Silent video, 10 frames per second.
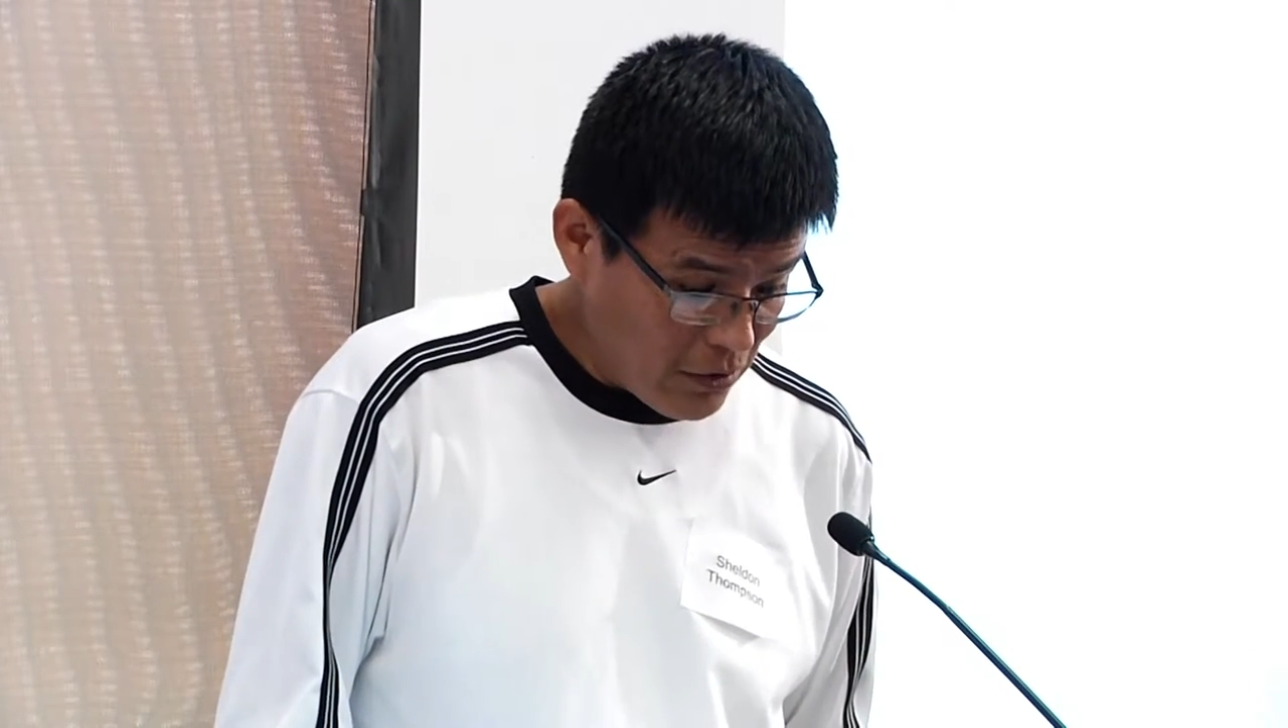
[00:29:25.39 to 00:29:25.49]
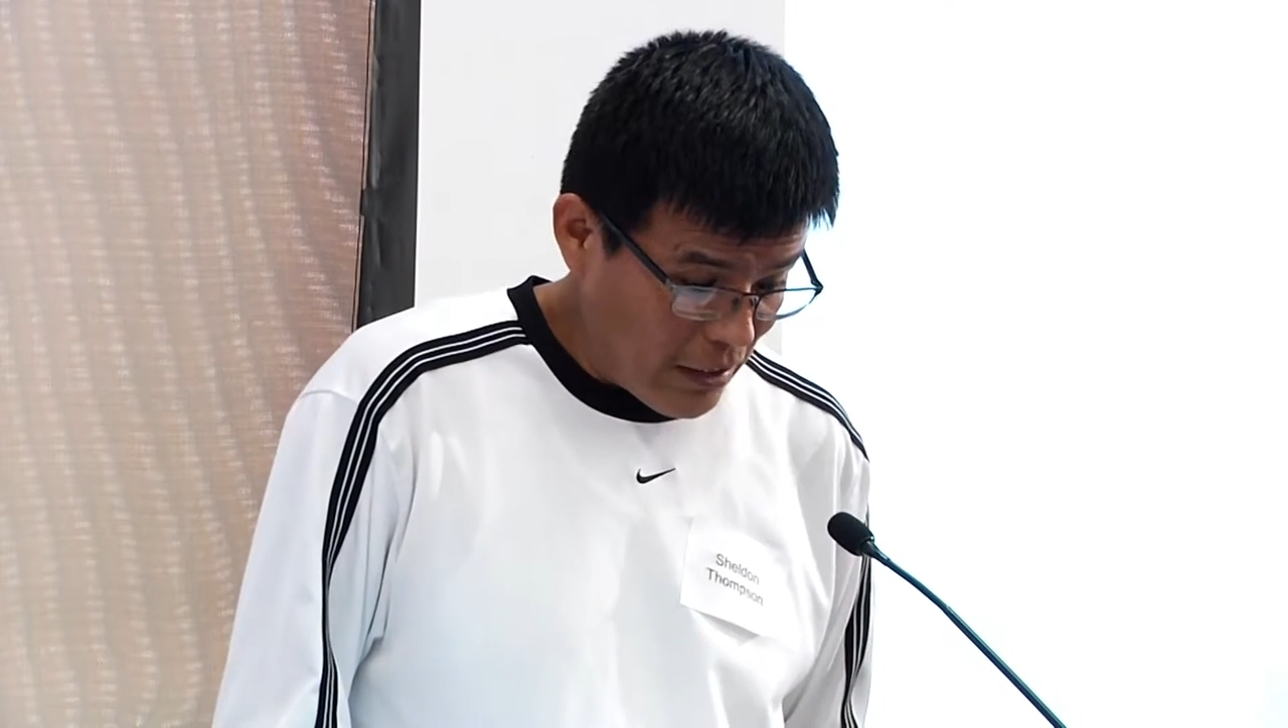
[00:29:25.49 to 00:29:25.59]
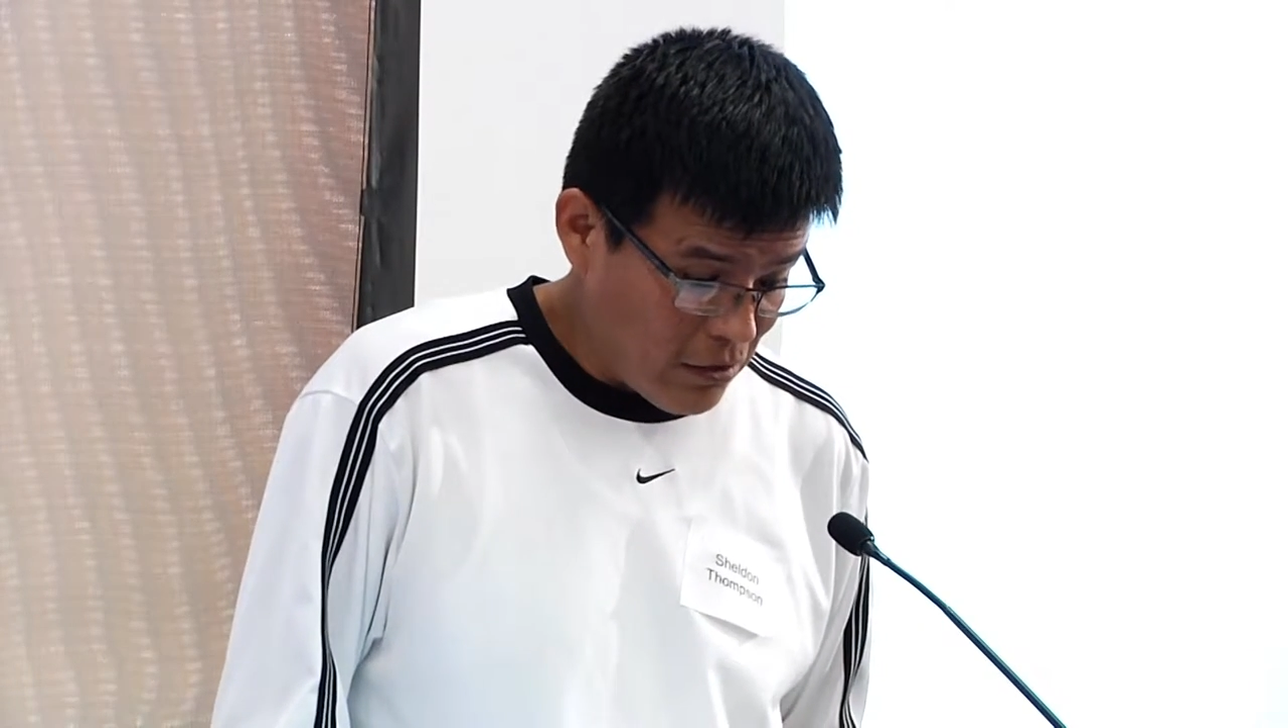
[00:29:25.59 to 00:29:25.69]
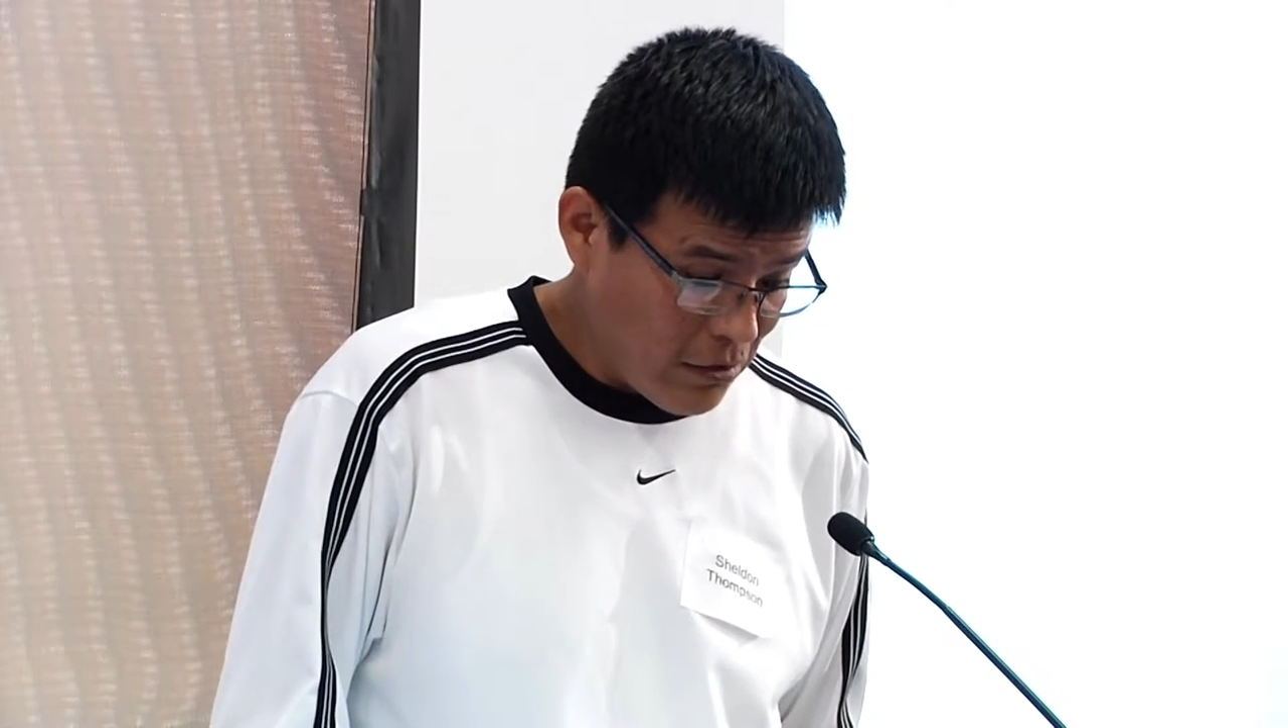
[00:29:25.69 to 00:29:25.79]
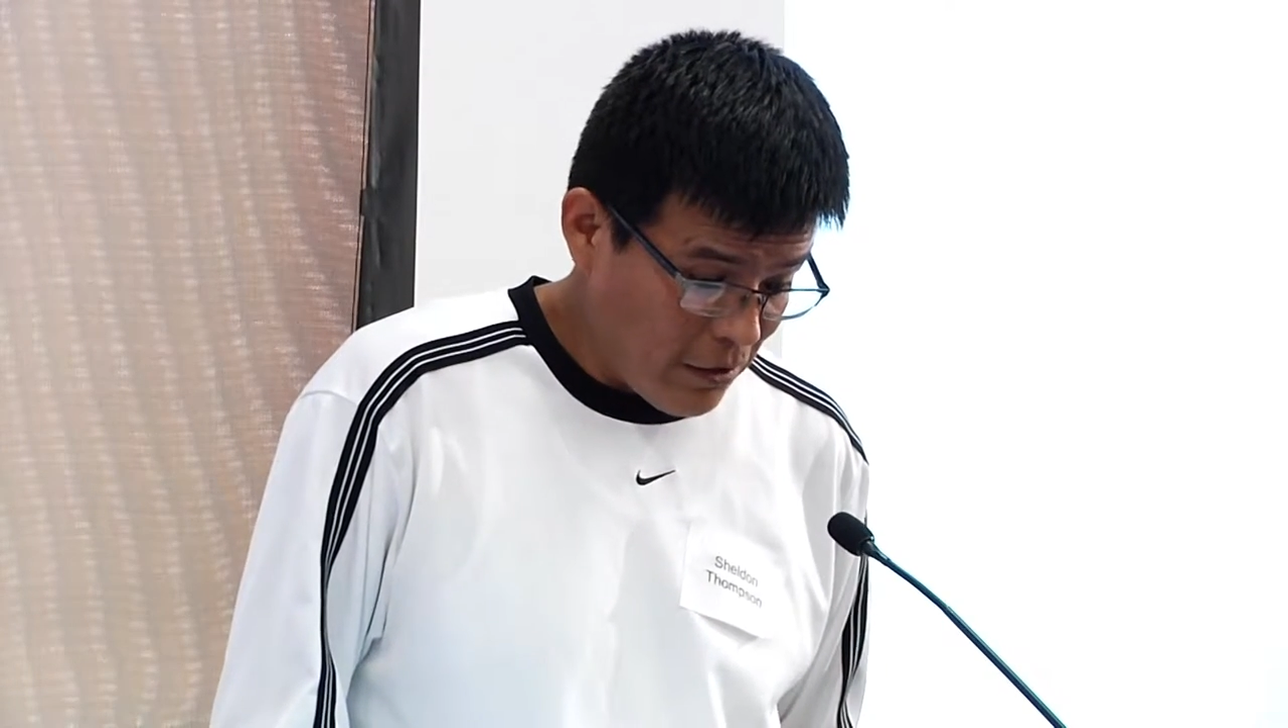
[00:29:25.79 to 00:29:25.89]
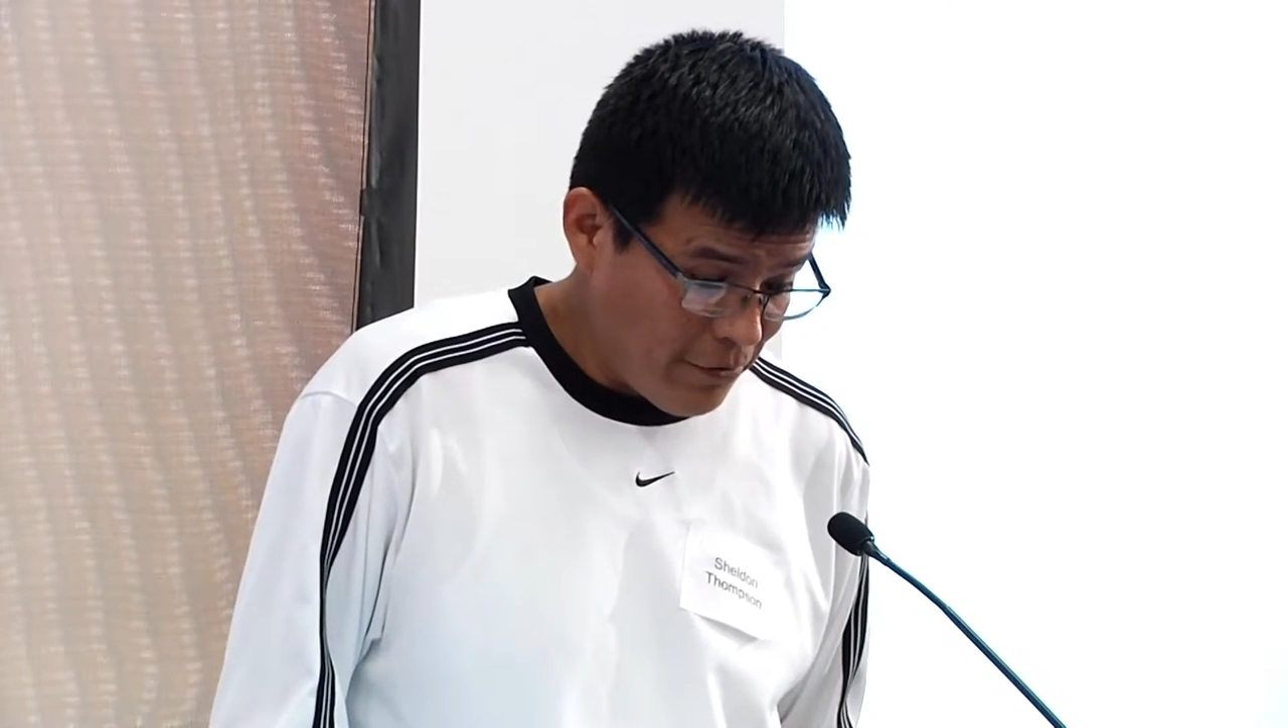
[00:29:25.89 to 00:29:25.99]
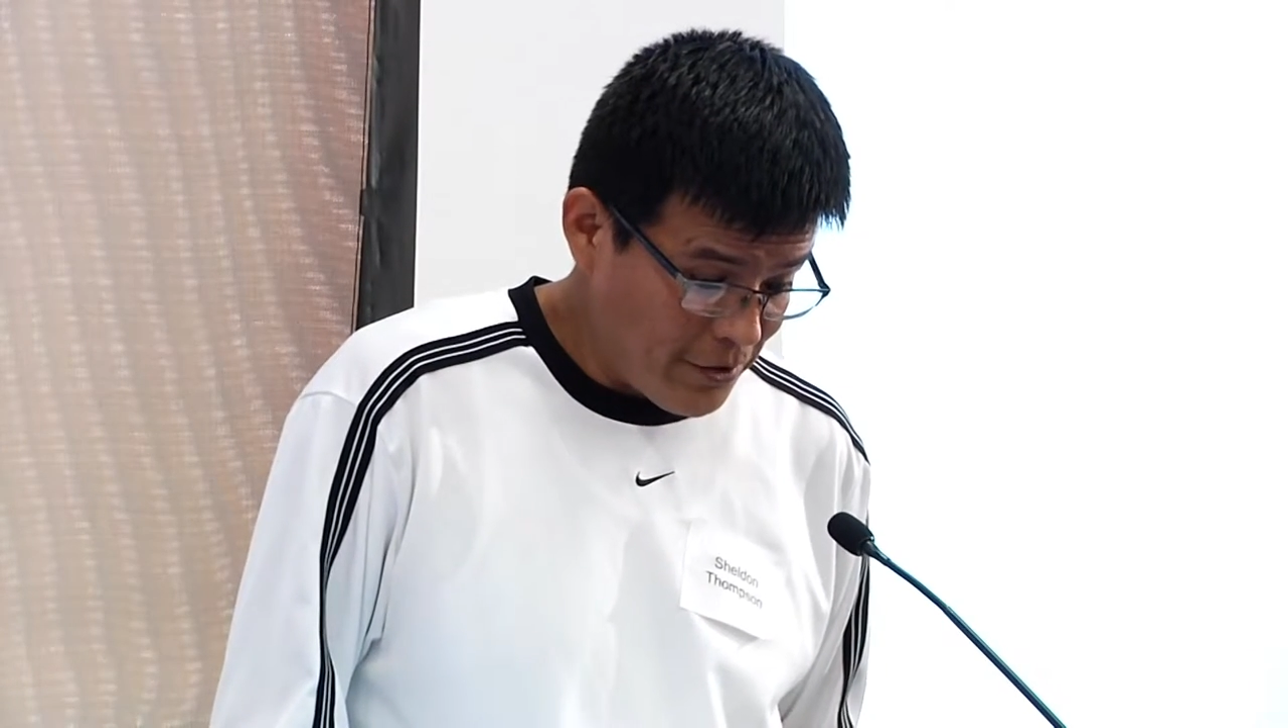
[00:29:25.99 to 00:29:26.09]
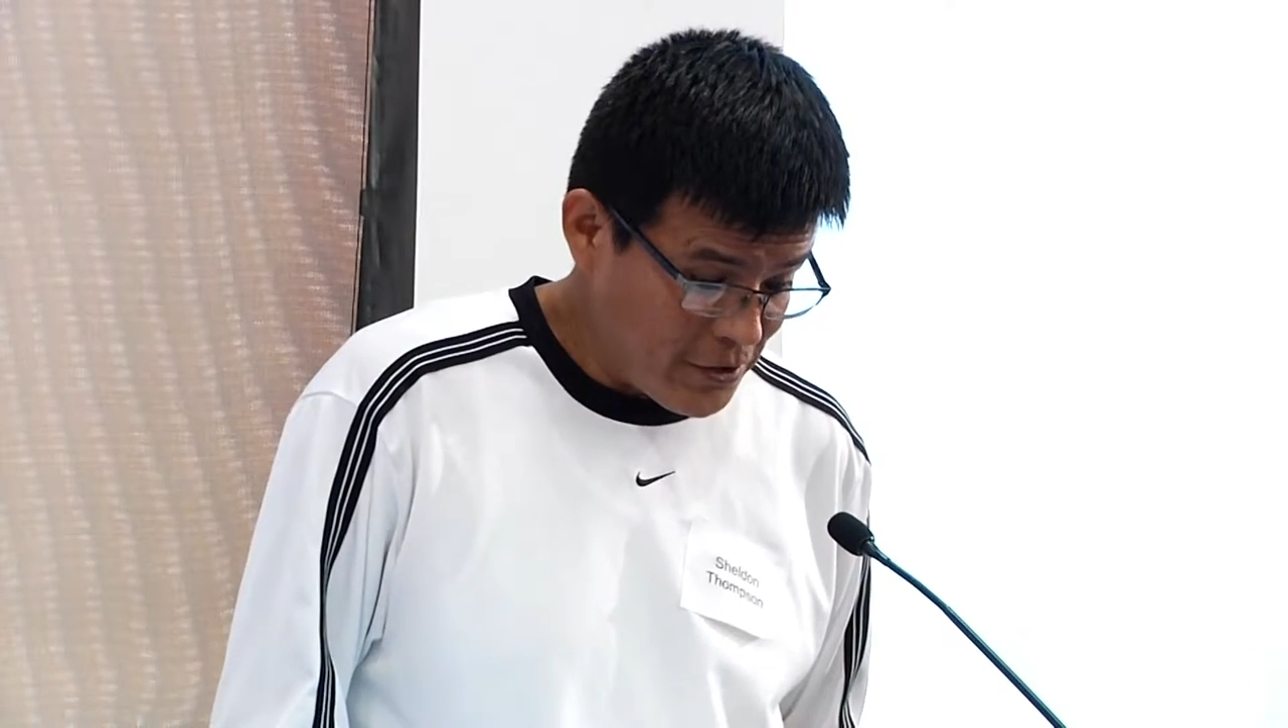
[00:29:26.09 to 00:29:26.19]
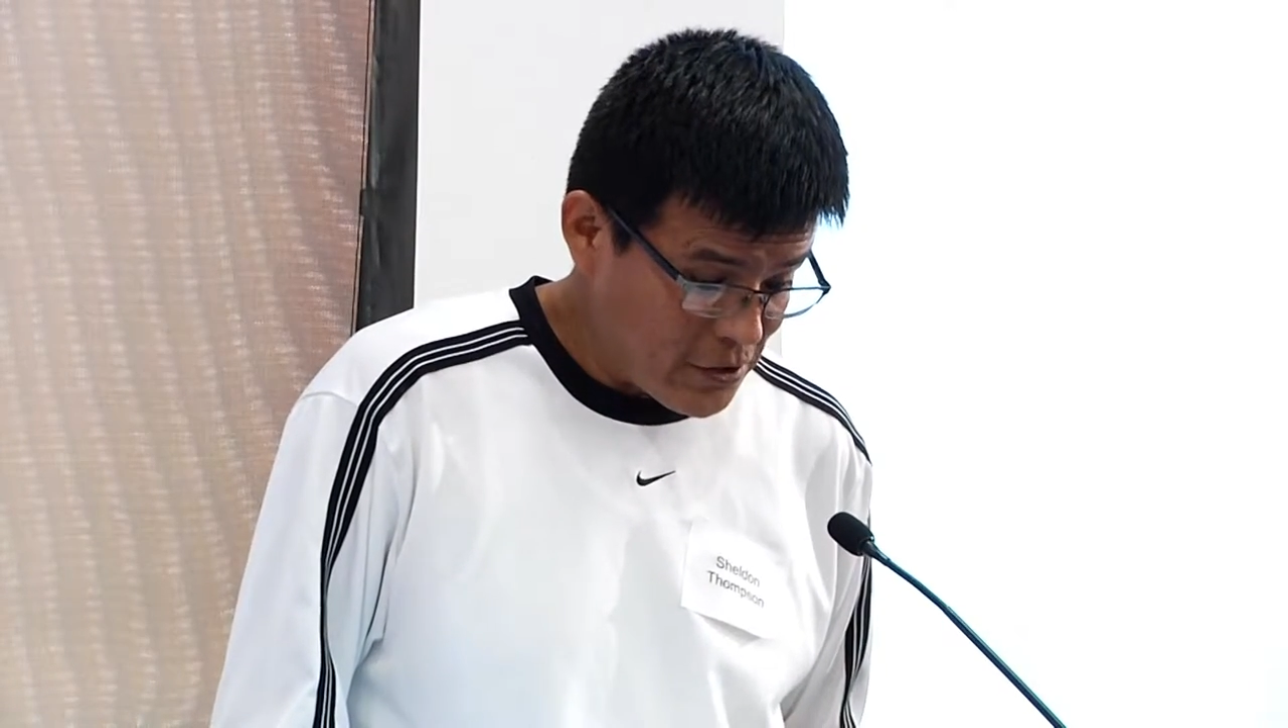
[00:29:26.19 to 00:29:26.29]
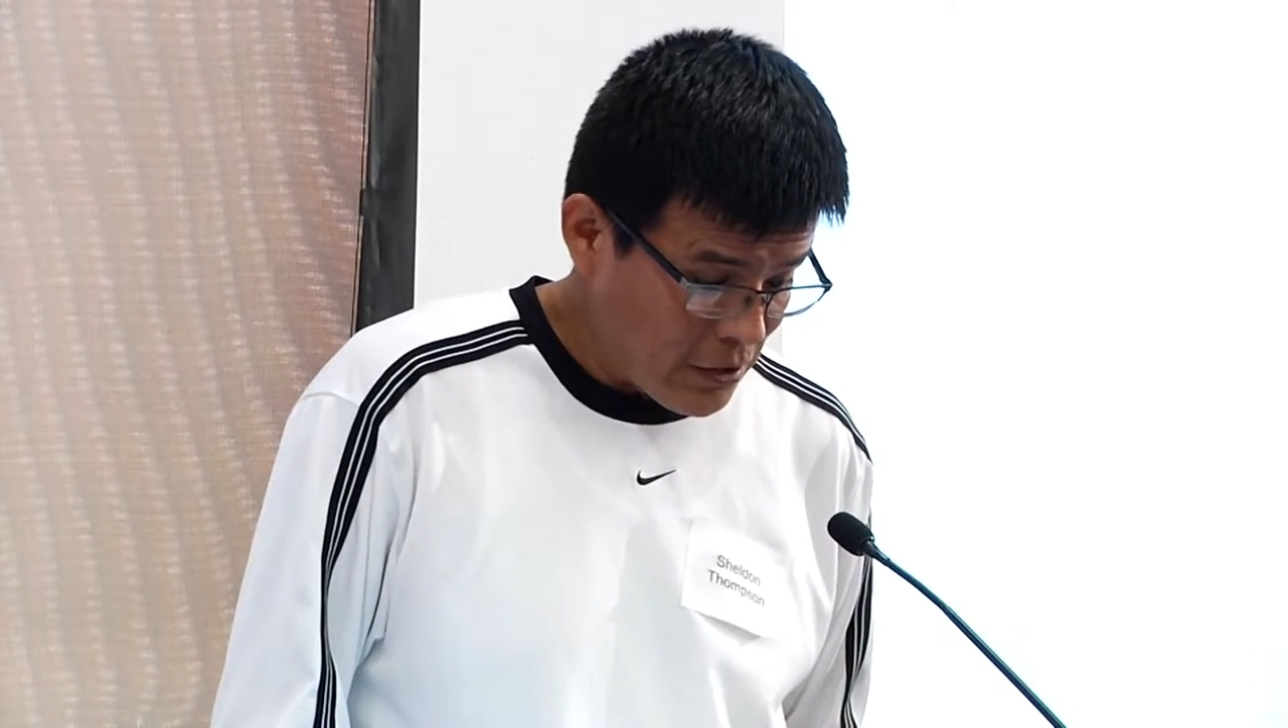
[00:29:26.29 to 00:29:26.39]
out on our
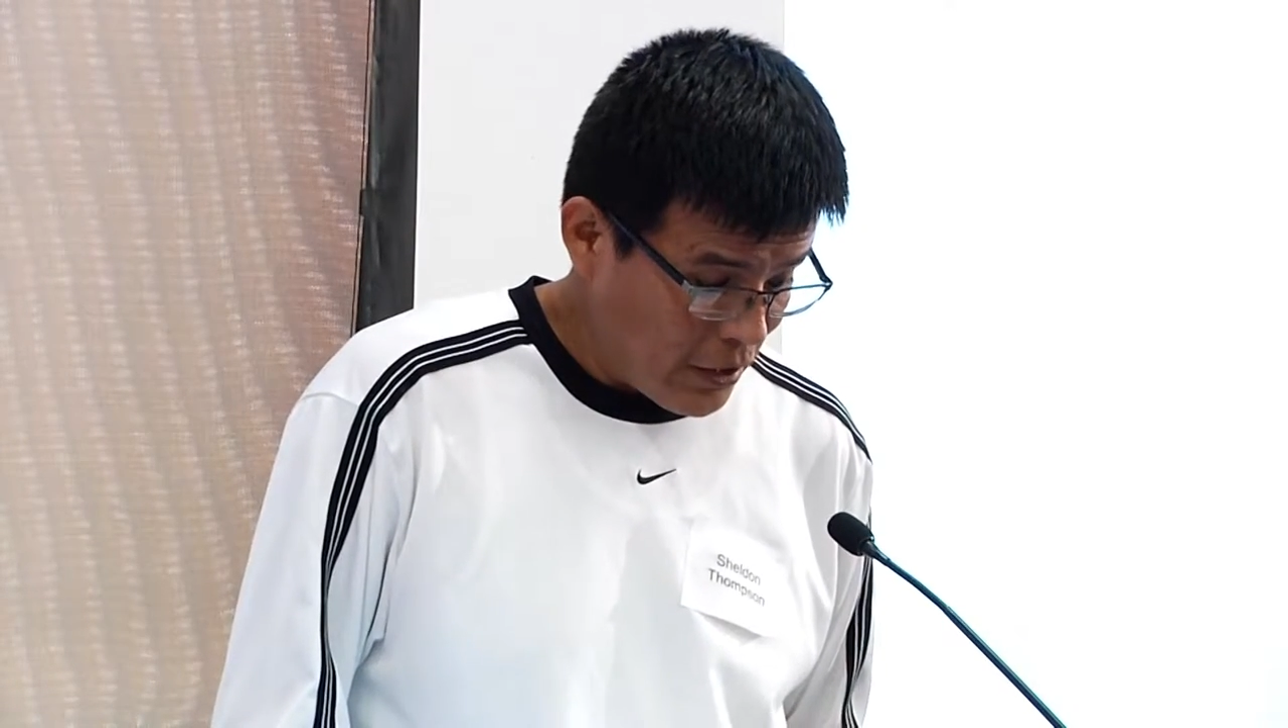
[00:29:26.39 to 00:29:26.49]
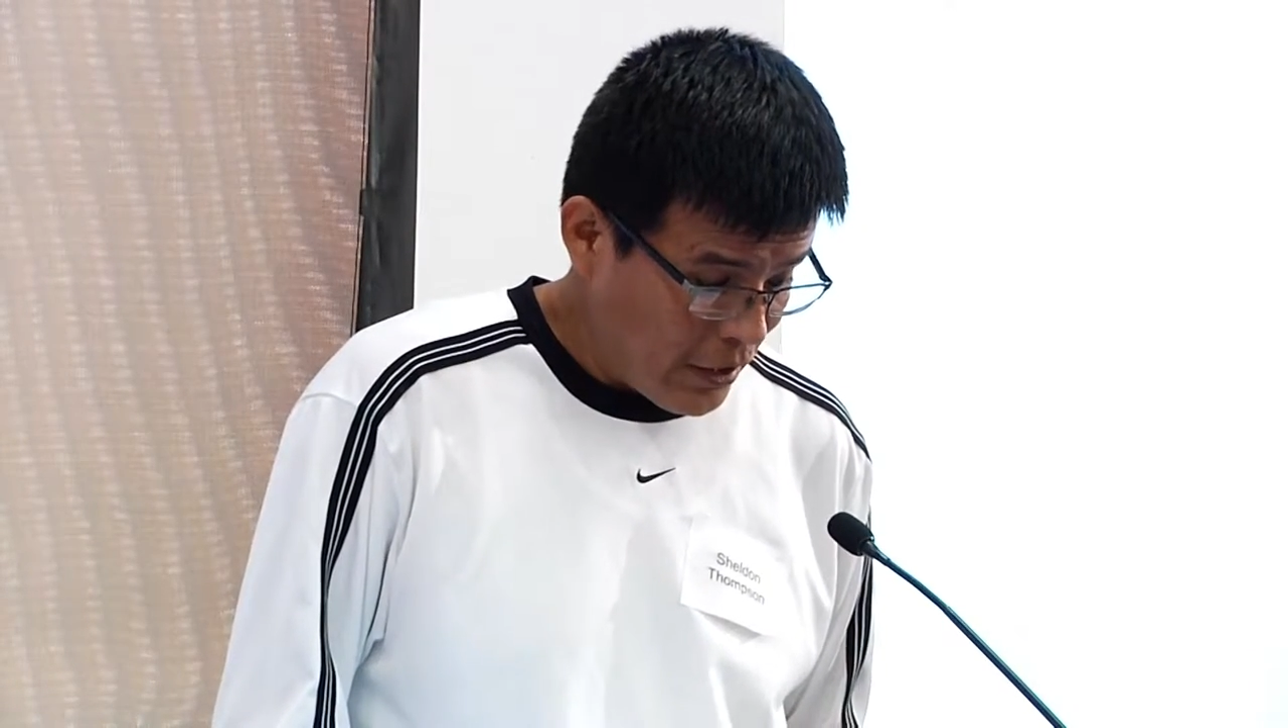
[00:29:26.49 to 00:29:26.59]
res,